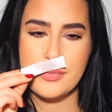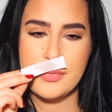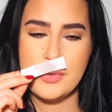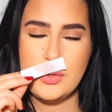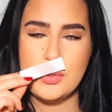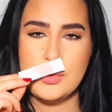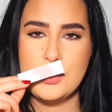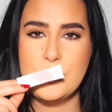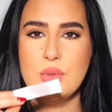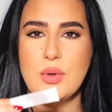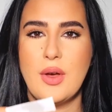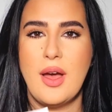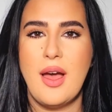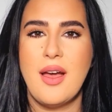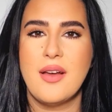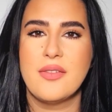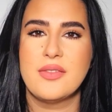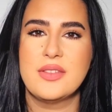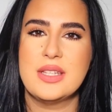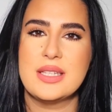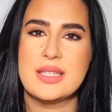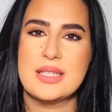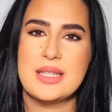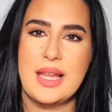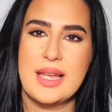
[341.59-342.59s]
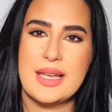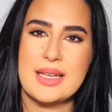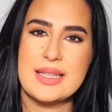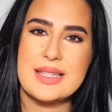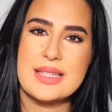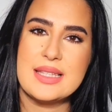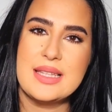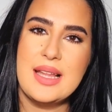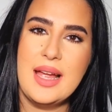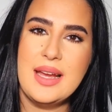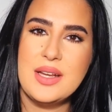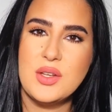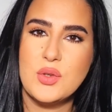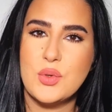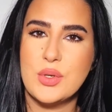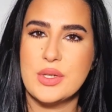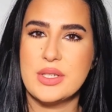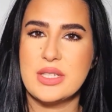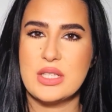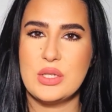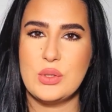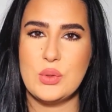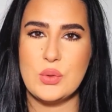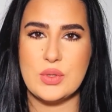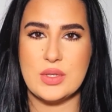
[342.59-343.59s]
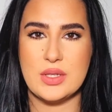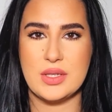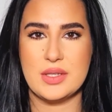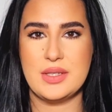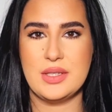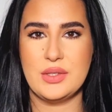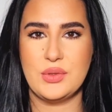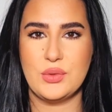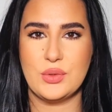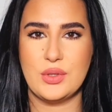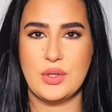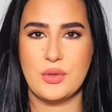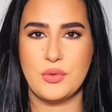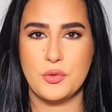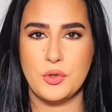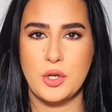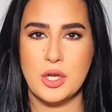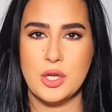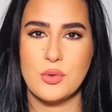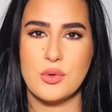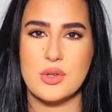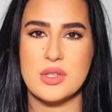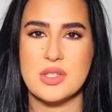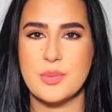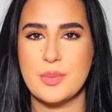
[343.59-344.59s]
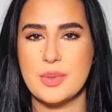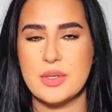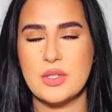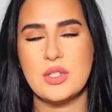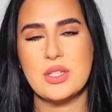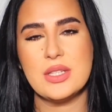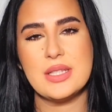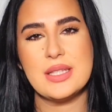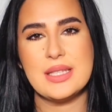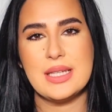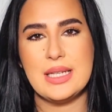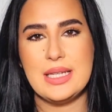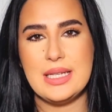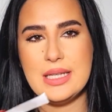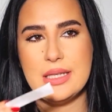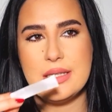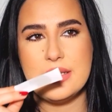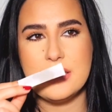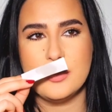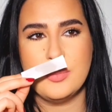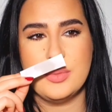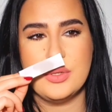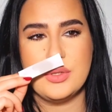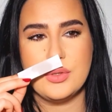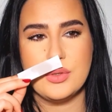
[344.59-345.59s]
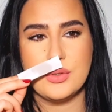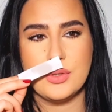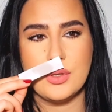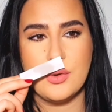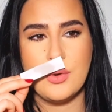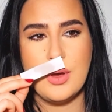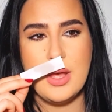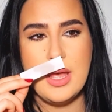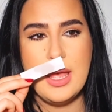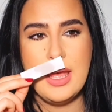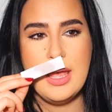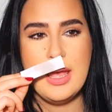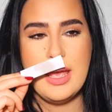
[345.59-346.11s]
You do have this like slight translucency to the fragrance, but just a little bit, you know.